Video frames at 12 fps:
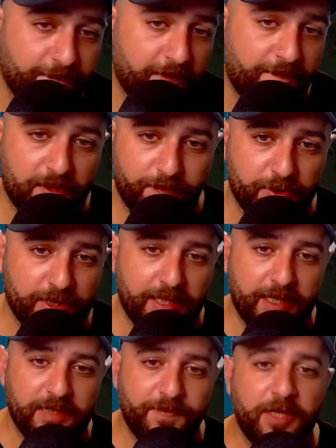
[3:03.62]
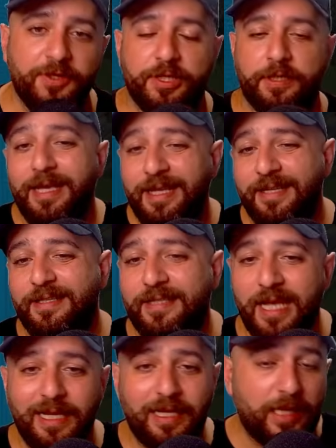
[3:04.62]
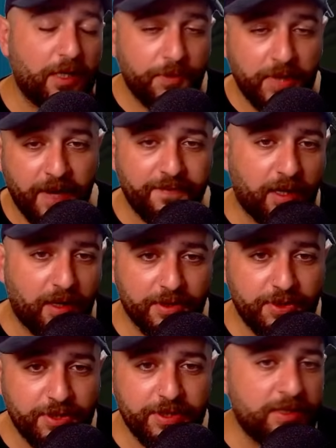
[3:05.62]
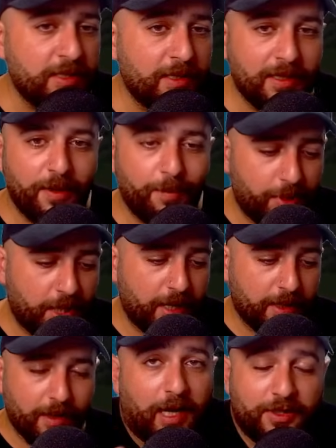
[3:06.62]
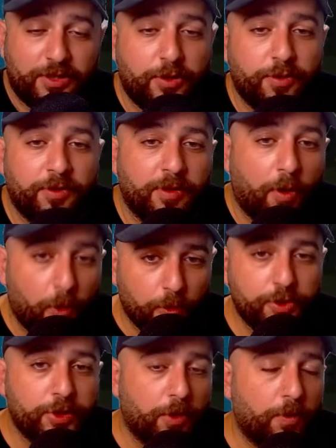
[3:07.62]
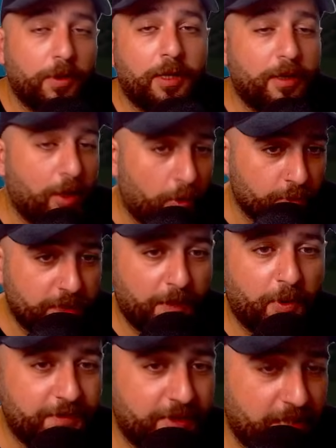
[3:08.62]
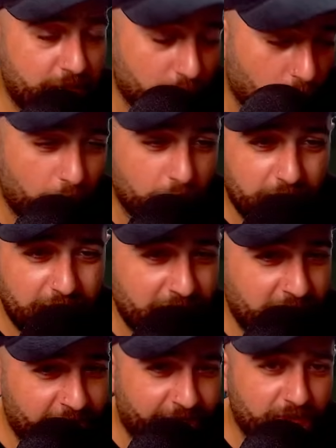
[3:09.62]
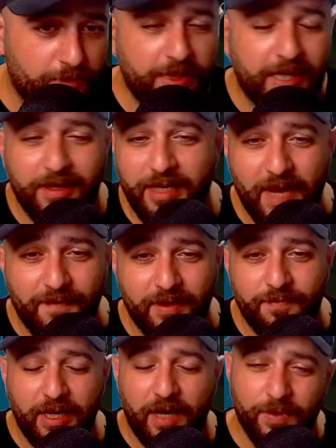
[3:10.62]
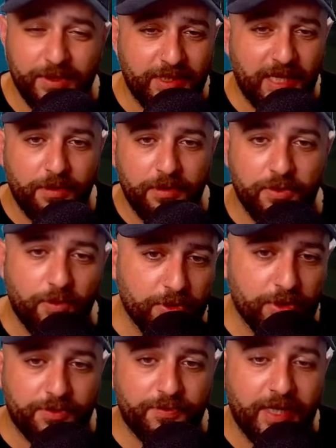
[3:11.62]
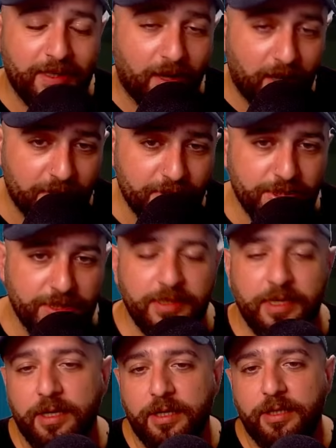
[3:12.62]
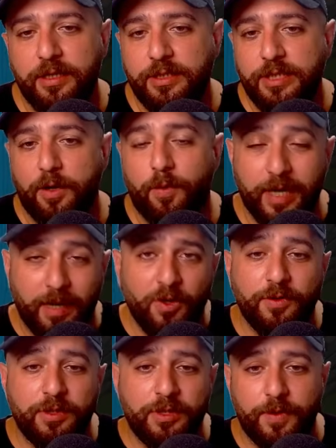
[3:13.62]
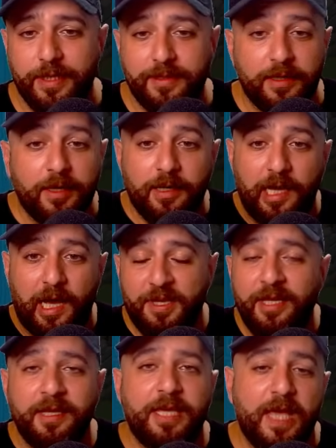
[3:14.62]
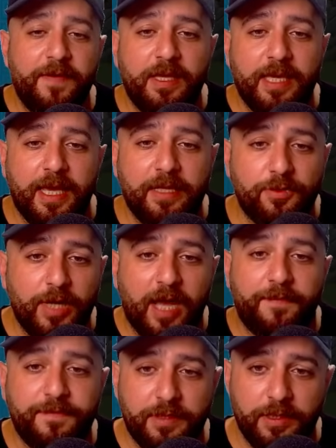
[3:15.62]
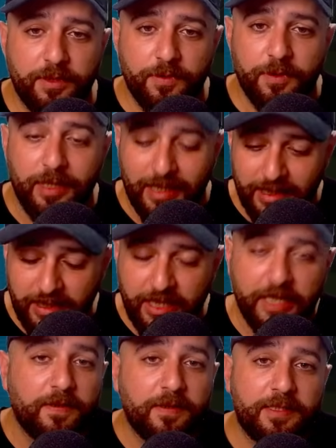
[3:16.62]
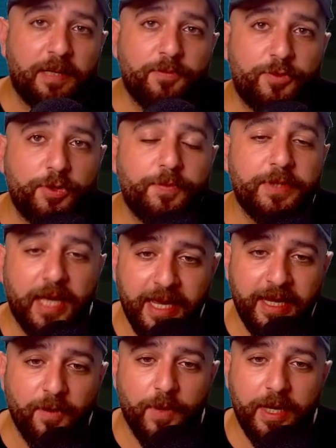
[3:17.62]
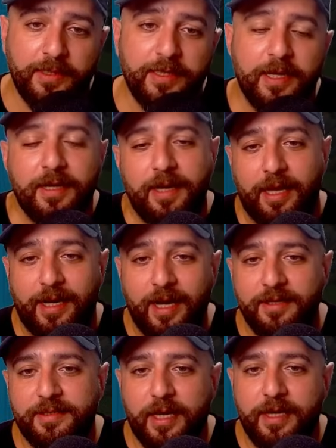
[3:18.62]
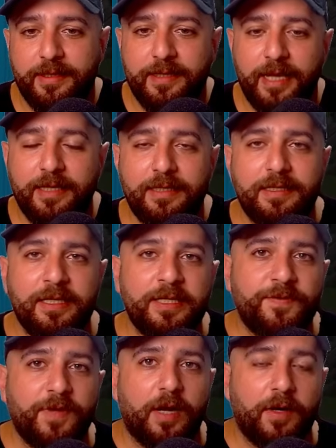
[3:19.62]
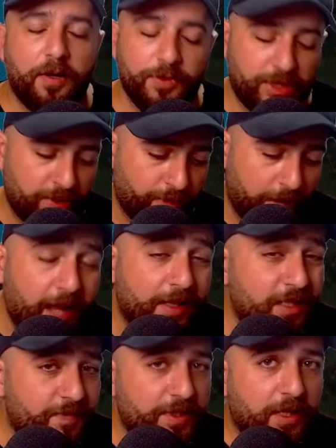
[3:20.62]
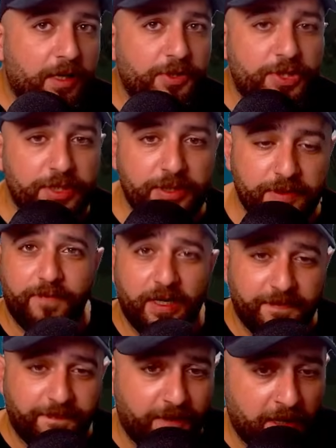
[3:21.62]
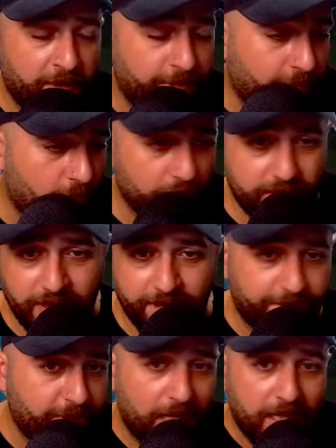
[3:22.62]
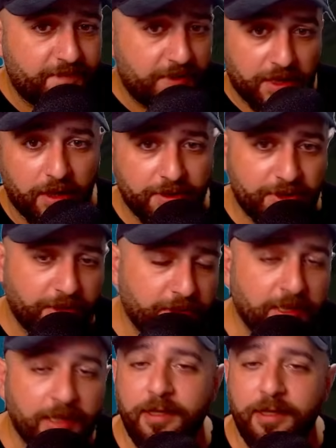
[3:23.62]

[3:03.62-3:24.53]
50% expansion. It is said that I don't have the archers, but I just couldn't also, on top of all these infantry and cavalry, I wasn't able to also train archers. So what I'm going to do is, in KvKs you have to kill some troops anyways, and I decided that since we are launching rallies with archers, we are defending forts and flags with archers,